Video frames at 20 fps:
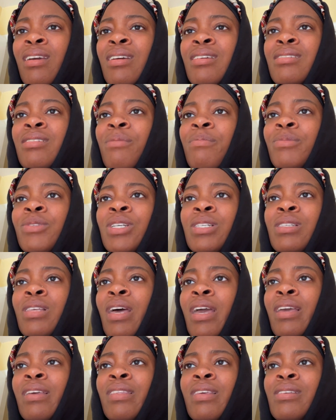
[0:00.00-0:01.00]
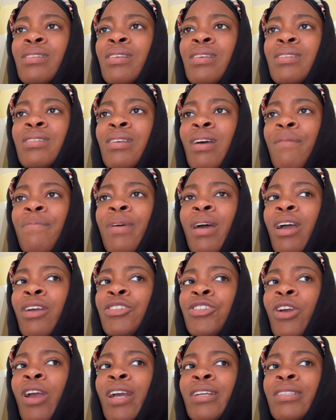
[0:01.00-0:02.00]
because I'm just like, this is, I'm not
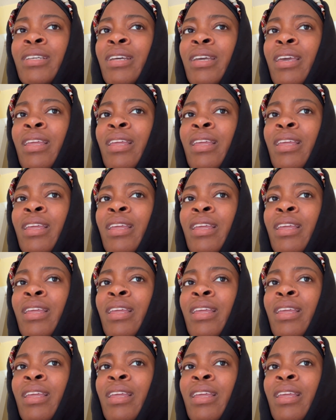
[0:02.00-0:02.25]
attracting